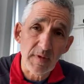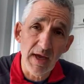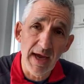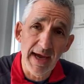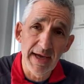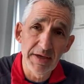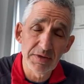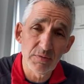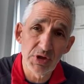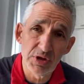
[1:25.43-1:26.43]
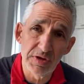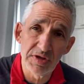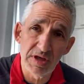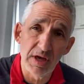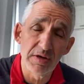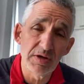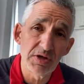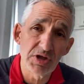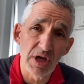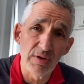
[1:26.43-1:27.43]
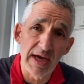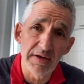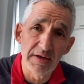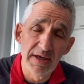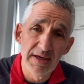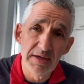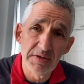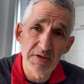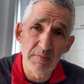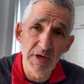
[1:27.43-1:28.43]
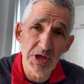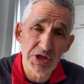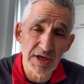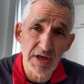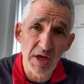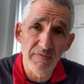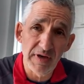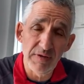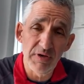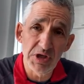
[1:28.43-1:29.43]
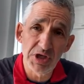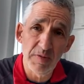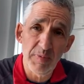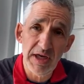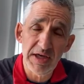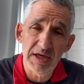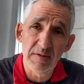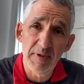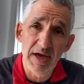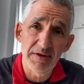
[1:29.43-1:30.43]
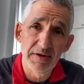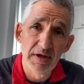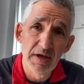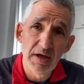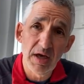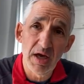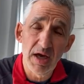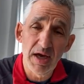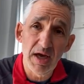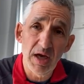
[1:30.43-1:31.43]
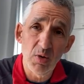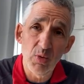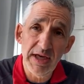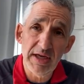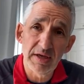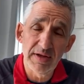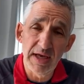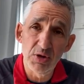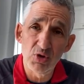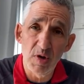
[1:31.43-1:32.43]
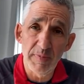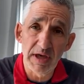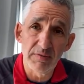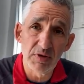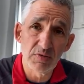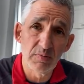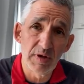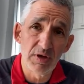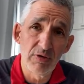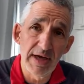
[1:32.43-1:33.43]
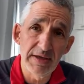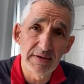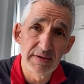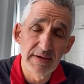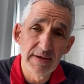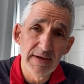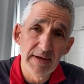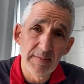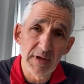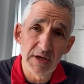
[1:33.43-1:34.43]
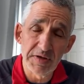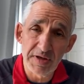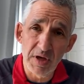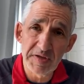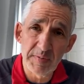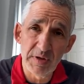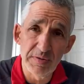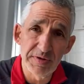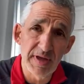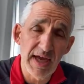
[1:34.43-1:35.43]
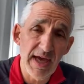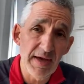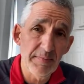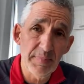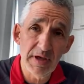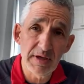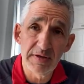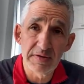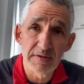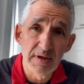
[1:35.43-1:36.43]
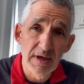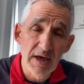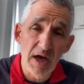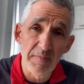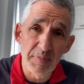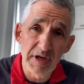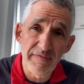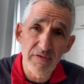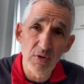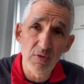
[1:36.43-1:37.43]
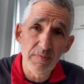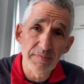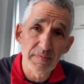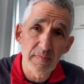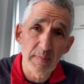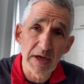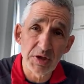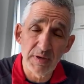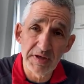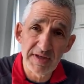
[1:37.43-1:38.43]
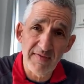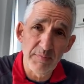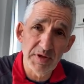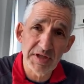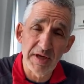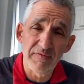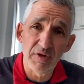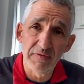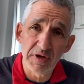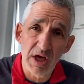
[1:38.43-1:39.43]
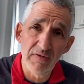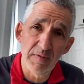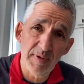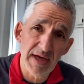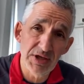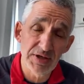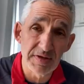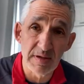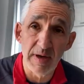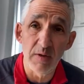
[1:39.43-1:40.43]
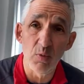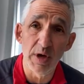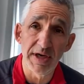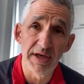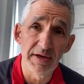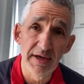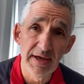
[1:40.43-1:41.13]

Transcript: And we should show that diminishing and hopefully reaching a peak in about uh, a week and then dropping, which would be great because the hospitals there because are pretty full, about 27% full of COVID patients and about one in